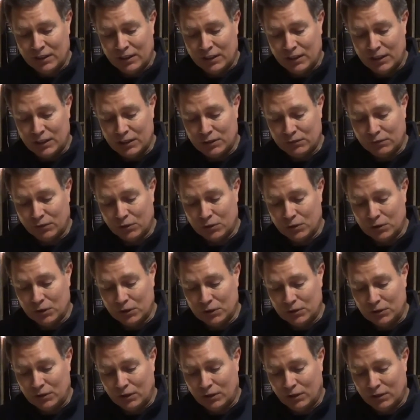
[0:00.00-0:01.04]
is for
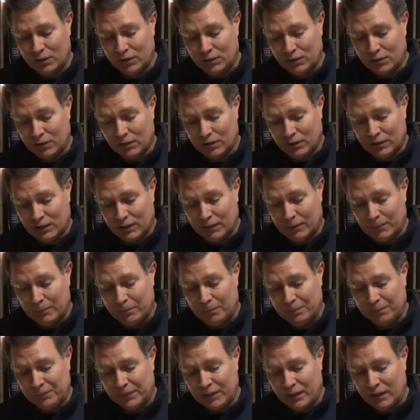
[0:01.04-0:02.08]
good and
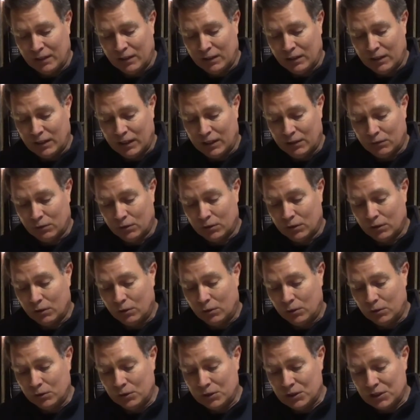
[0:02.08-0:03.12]
on
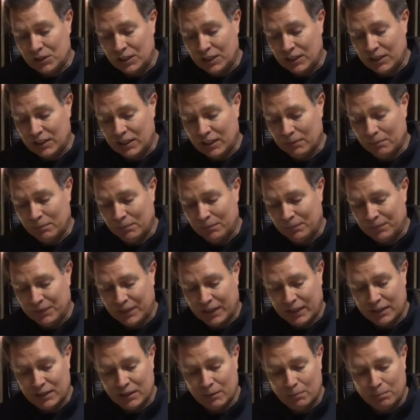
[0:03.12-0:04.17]
all who seek him,
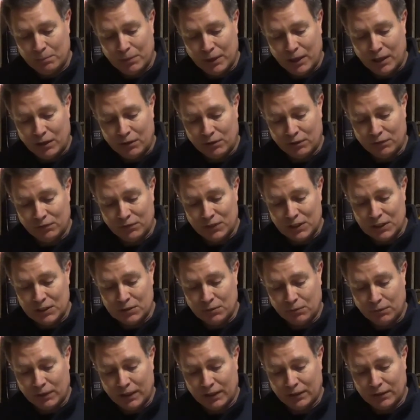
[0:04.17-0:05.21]
and the power of
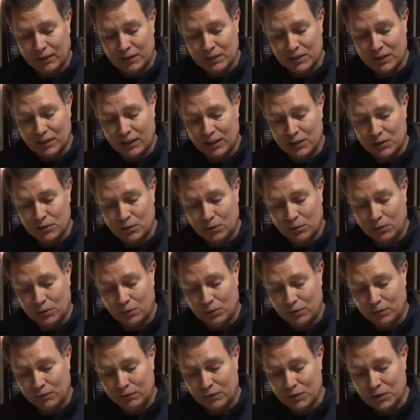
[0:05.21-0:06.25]
his wrath is against
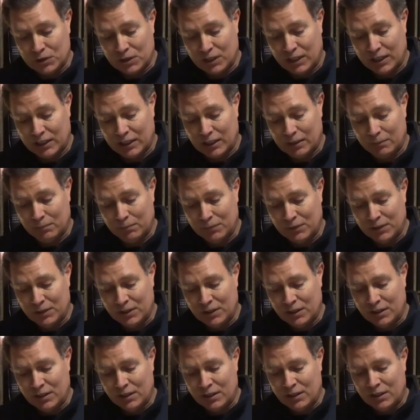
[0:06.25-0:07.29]
all who forsake him.
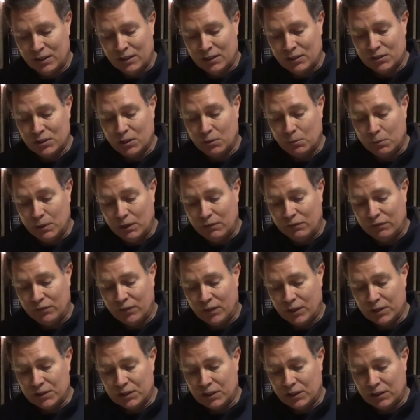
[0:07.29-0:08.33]
So we
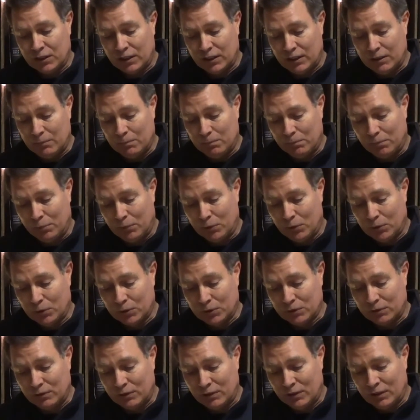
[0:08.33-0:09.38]
fasted and
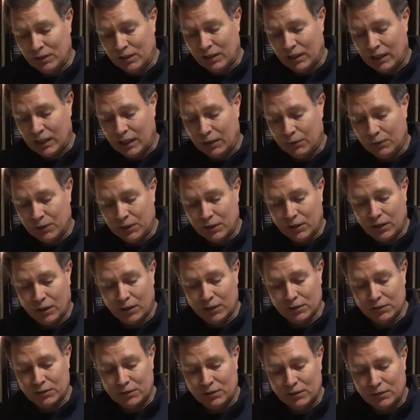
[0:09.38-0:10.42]
implored our
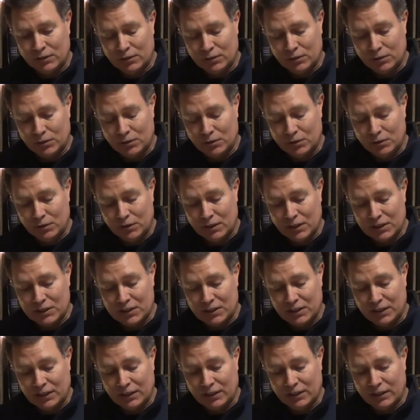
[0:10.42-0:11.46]
God to do this
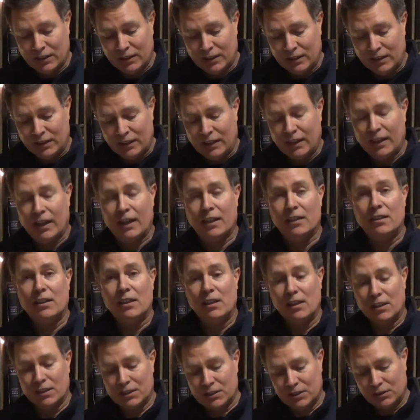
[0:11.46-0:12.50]
thing, and he
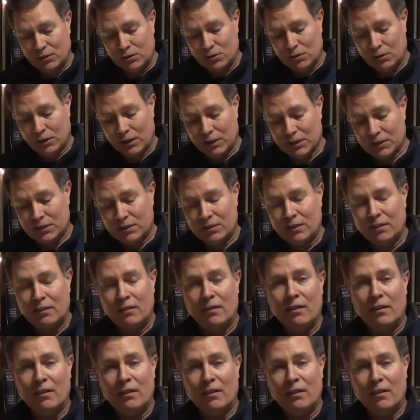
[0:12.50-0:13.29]
listened to us.